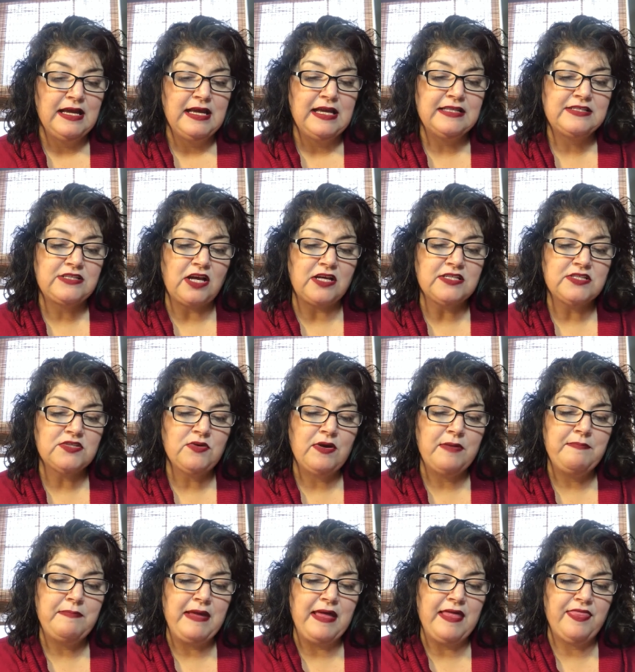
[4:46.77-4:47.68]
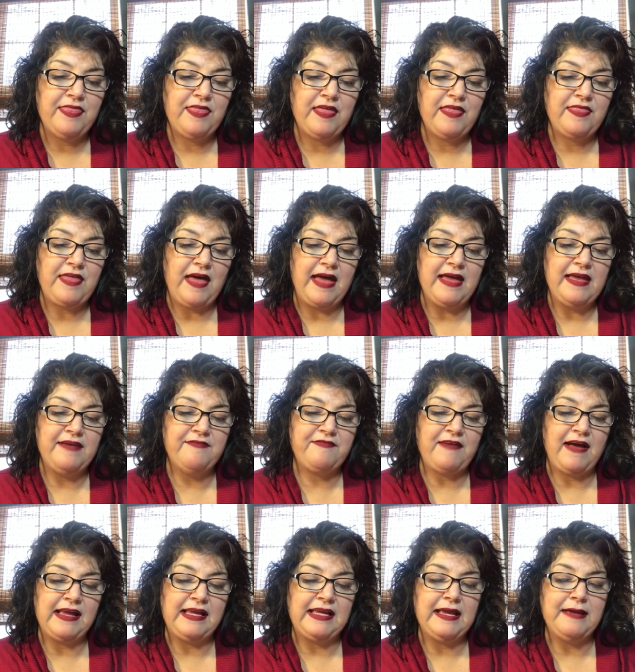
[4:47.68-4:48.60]
It's also a myth that if
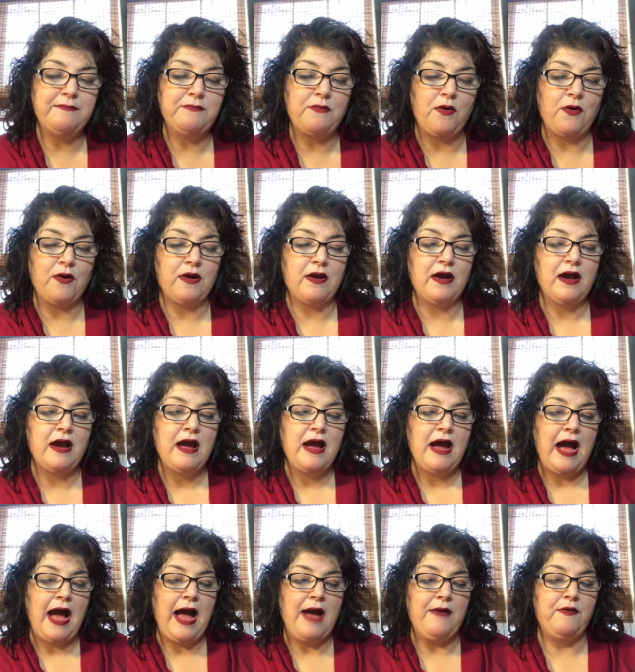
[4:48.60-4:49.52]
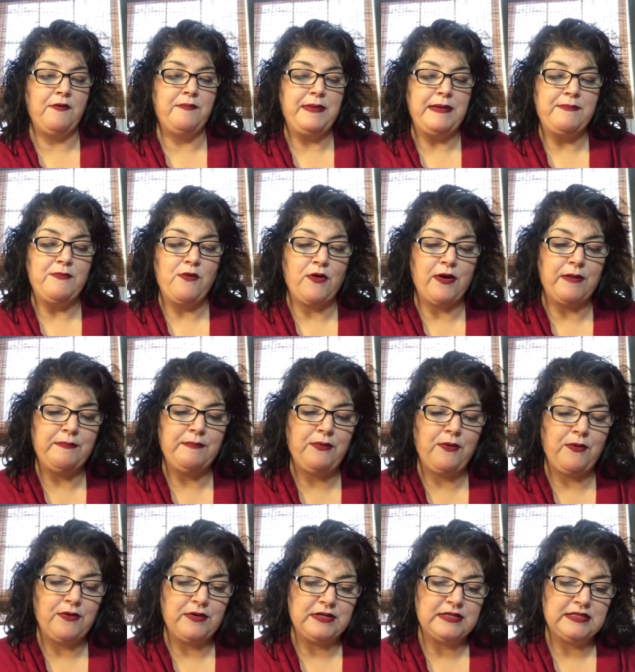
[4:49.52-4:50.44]
I get more, I will be more
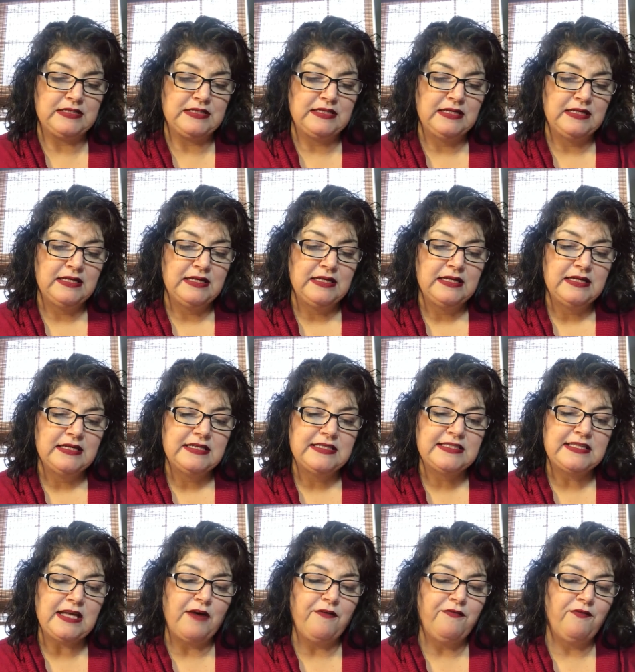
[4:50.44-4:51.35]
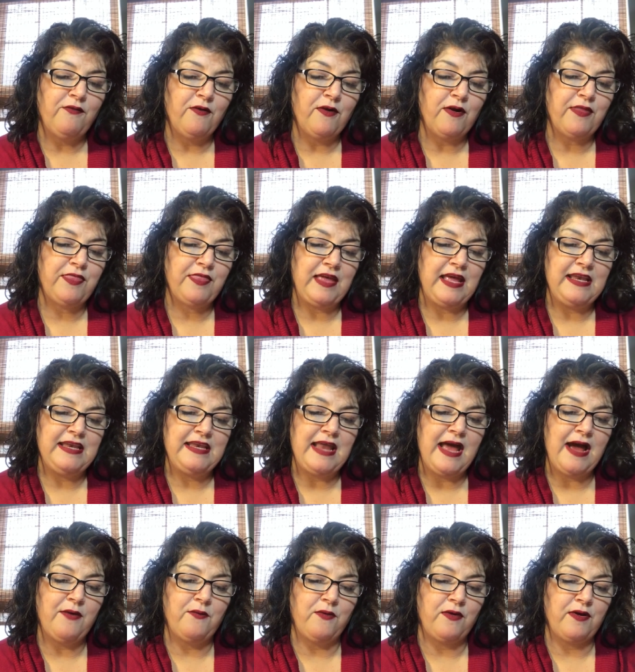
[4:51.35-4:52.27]
important. Self-worth and
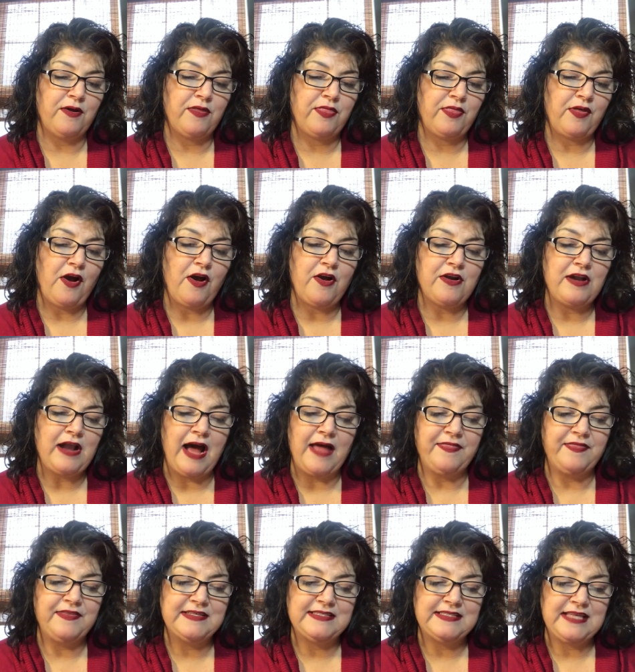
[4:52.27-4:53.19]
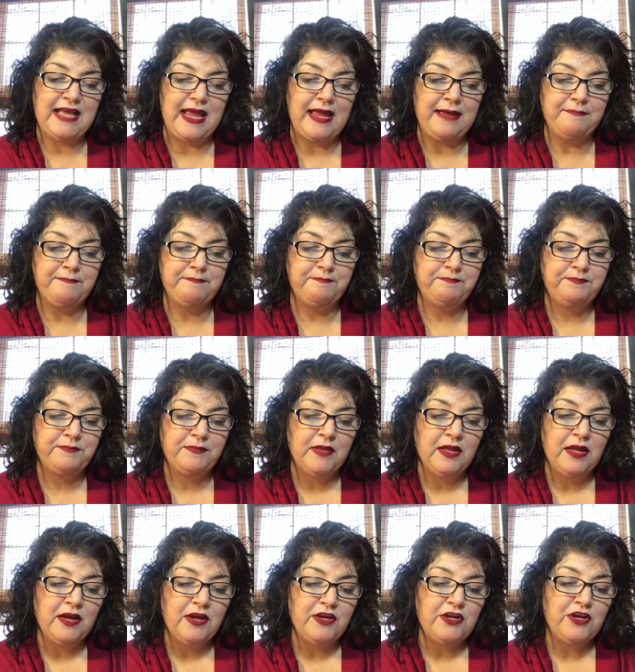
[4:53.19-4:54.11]
net worth are not the same.
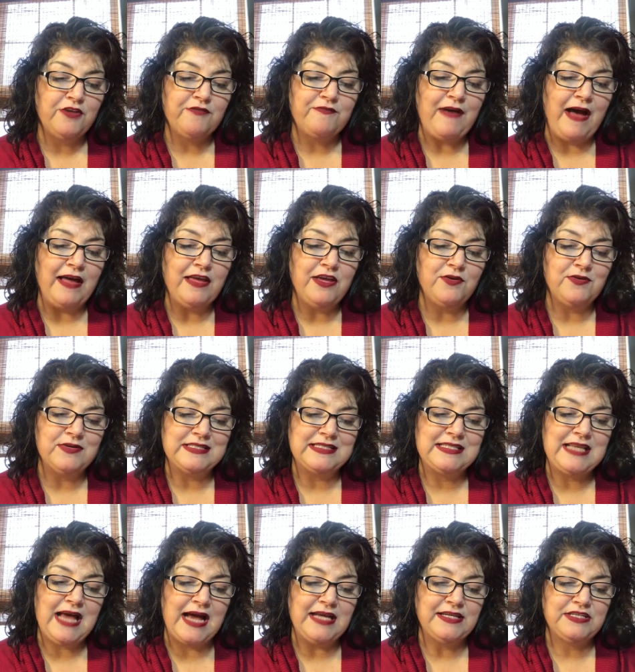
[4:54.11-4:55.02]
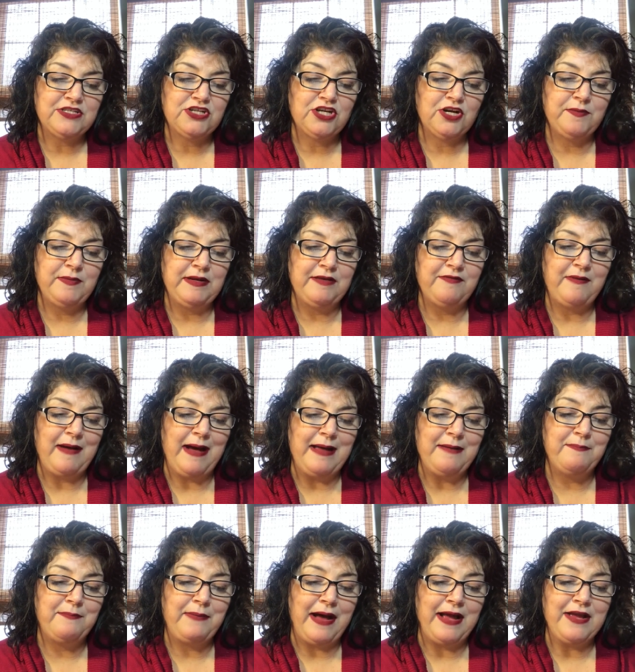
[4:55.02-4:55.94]
Your value is not determined by,
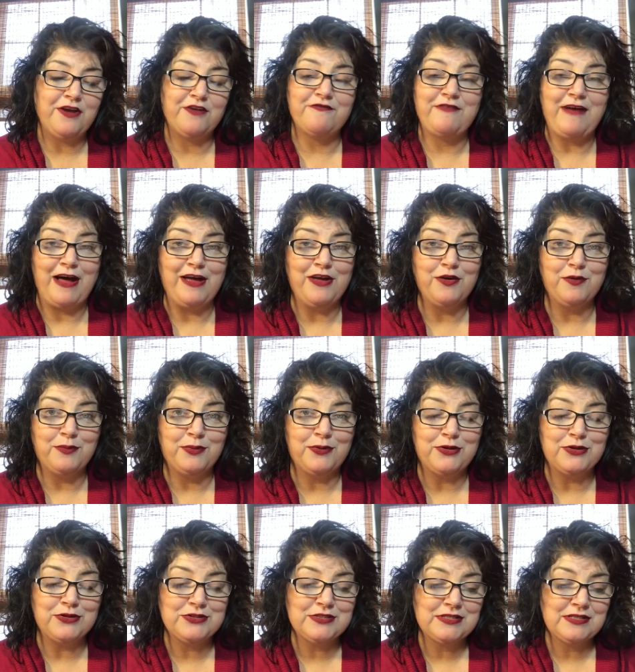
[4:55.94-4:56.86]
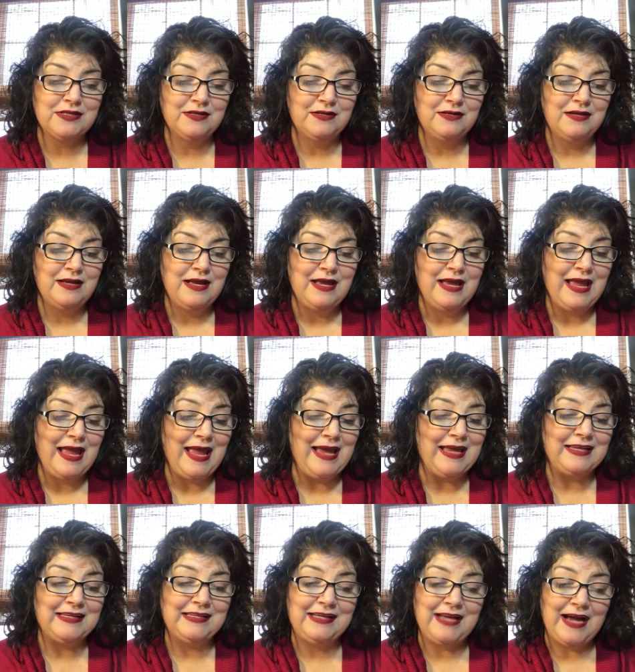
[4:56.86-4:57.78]
by, your valuables.
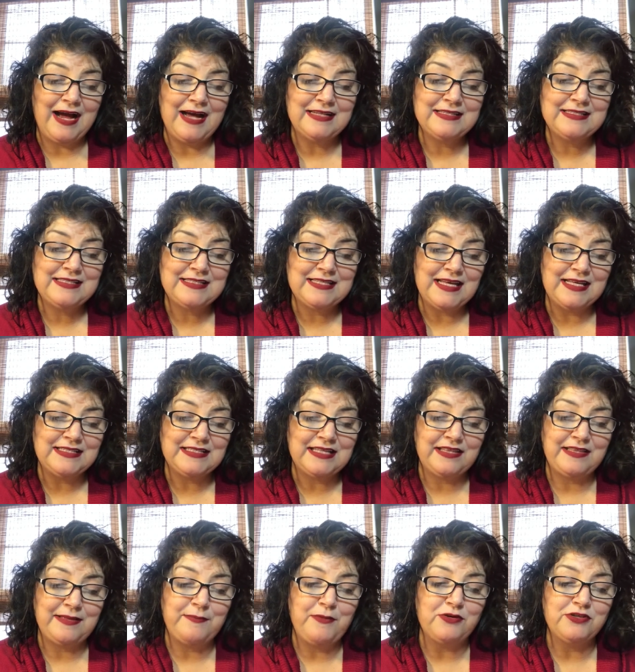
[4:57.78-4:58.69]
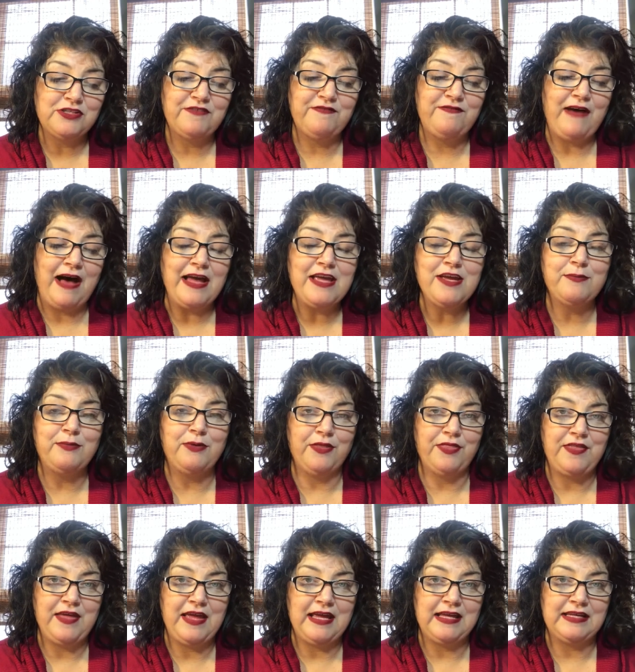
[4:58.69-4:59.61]
And God says that the most valuable
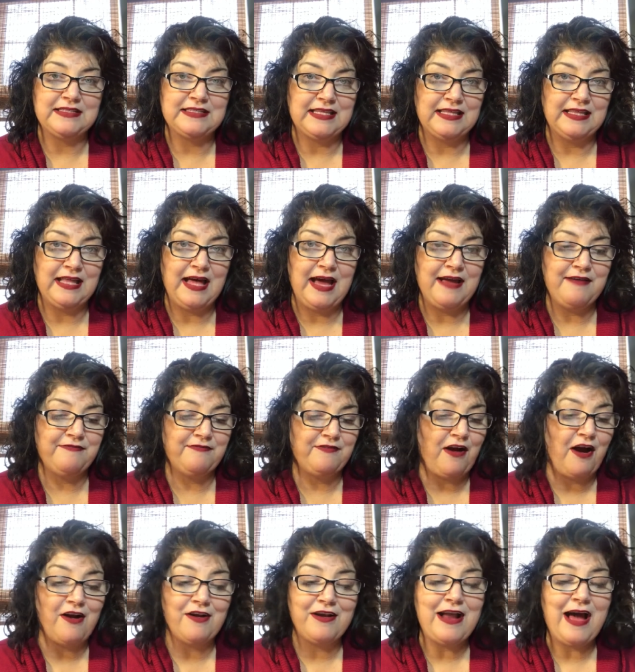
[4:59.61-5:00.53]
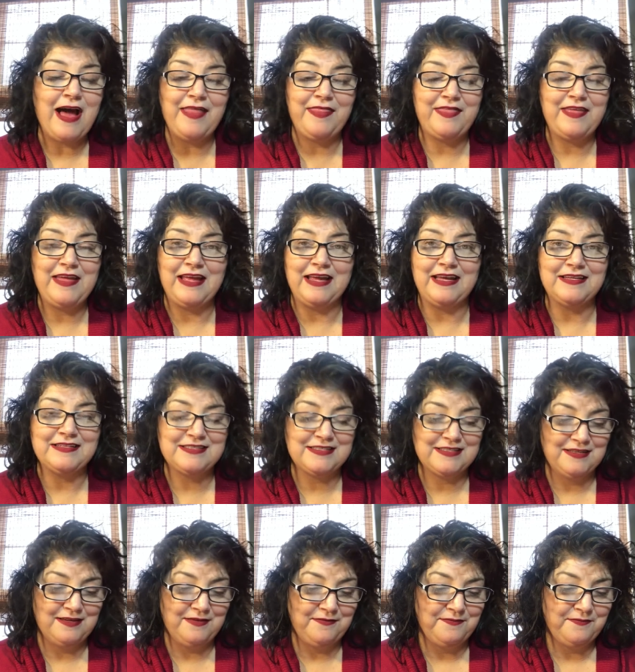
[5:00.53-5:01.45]
things in life are not
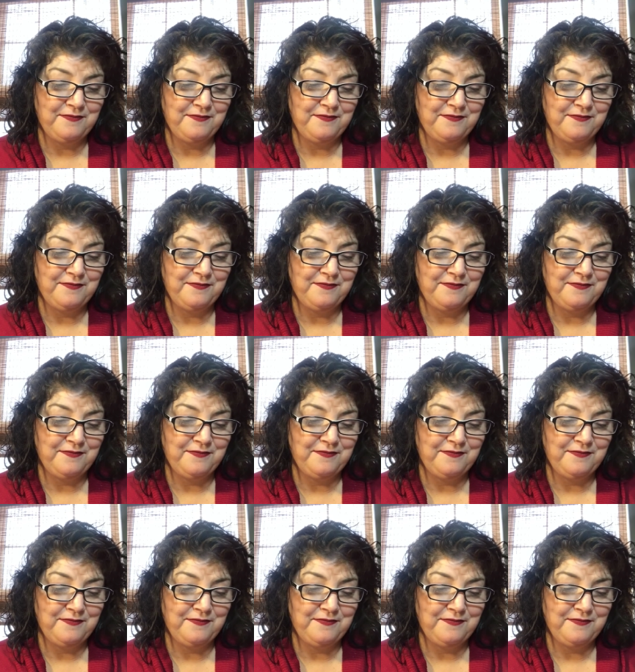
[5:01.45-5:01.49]
things.